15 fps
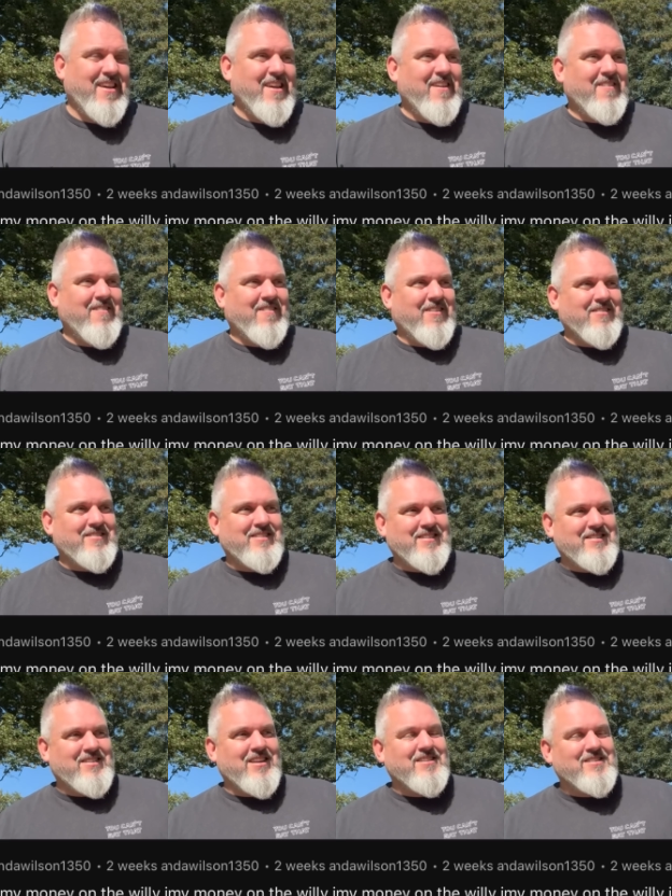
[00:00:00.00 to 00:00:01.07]
what is
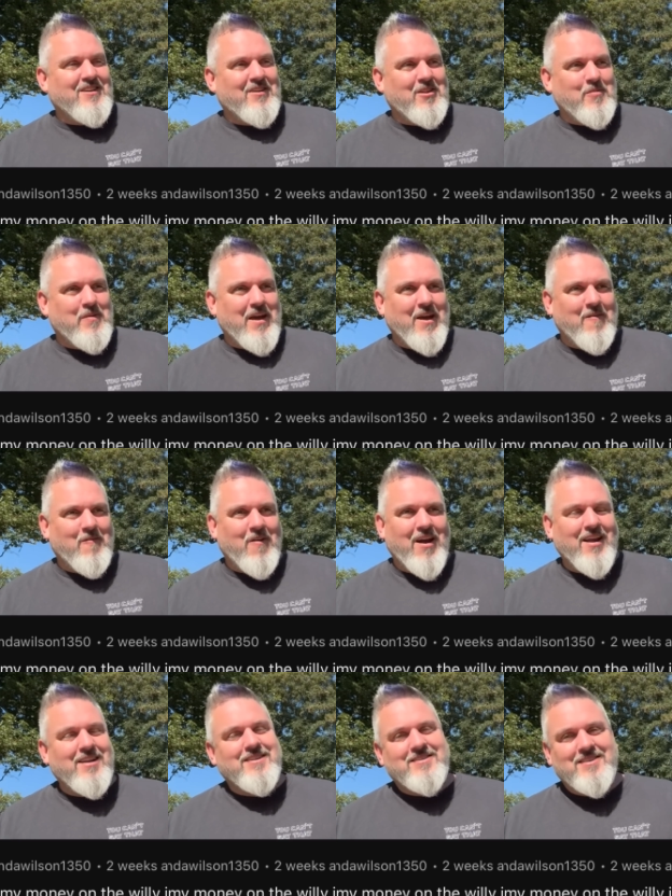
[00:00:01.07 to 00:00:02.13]
this all about? Why
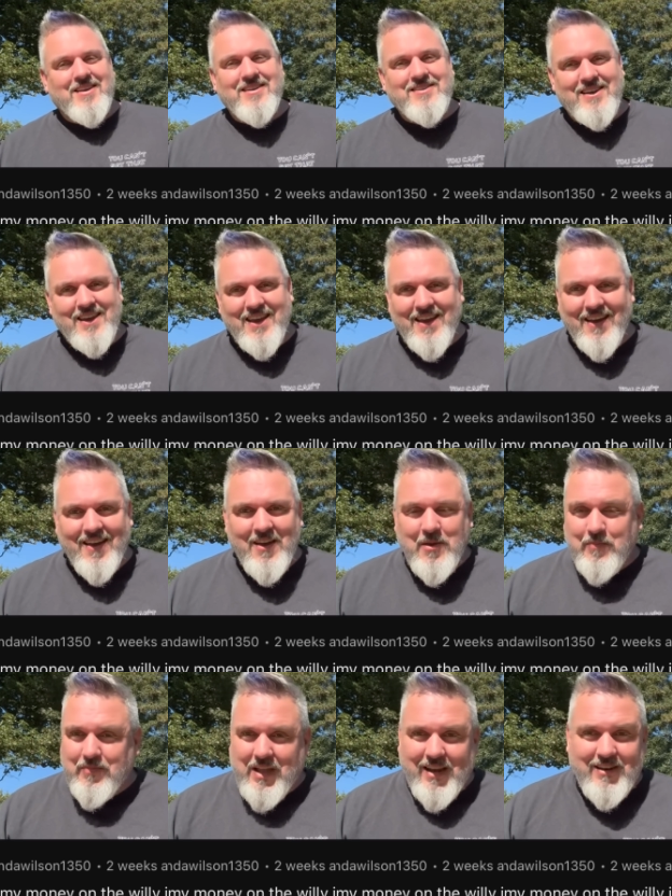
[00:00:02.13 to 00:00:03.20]
is this here?
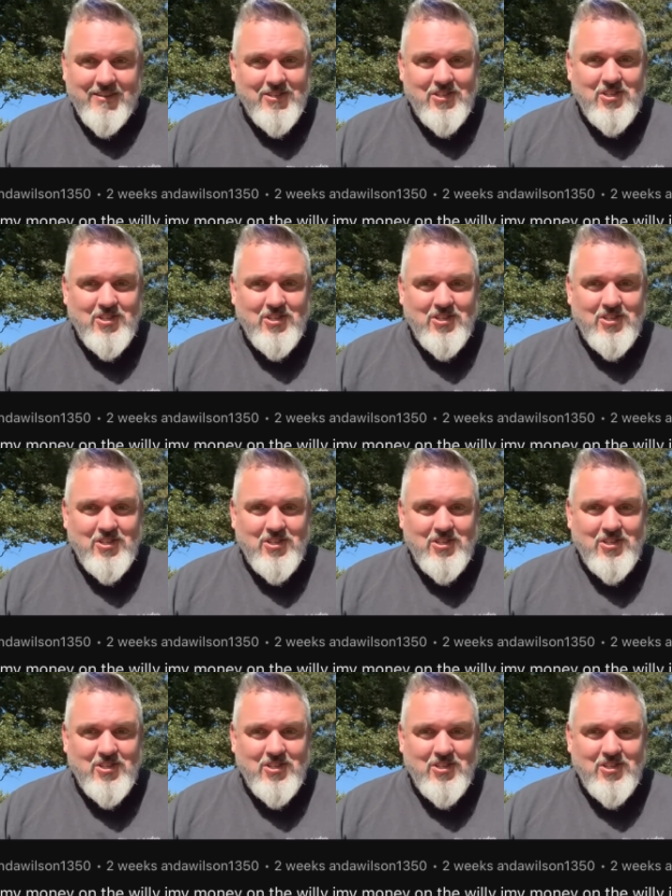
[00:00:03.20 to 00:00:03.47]
And I just